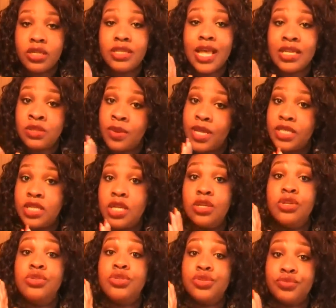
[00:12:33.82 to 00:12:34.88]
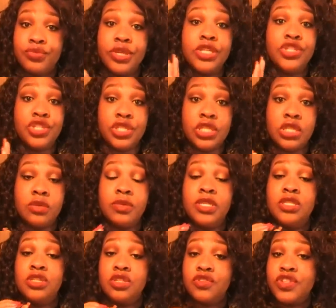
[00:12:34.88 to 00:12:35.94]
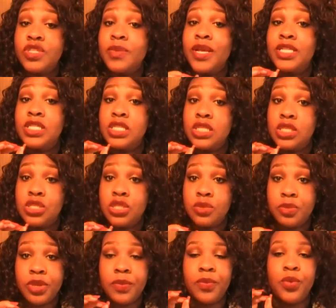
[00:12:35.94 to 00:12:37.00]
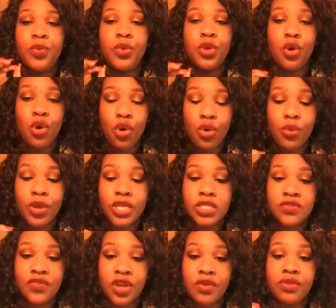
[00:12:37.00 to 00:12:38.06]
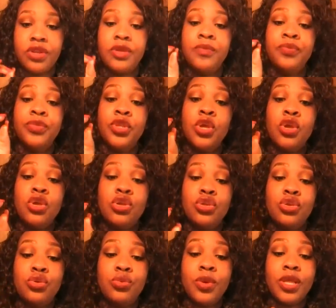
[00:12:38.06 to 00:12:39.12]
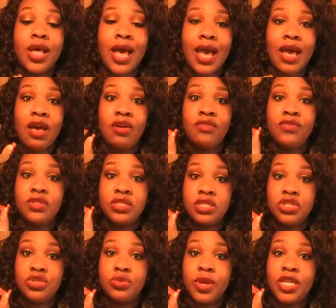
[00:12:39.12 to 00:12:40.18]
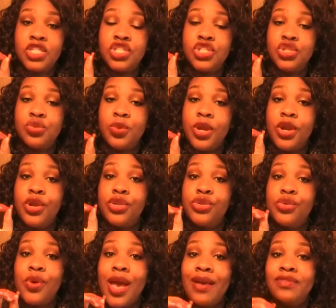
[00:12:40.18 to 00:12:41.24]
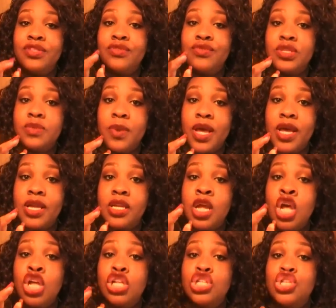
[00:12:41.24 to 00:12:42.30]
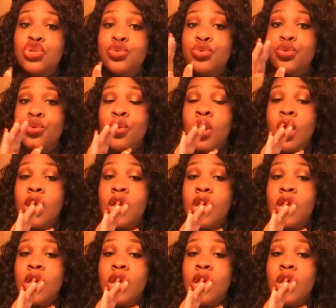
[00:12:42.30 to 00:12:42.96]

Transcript: That's why I tell you to read your syllabus. Your responses to people will always vary. You will have situations where you have to respond to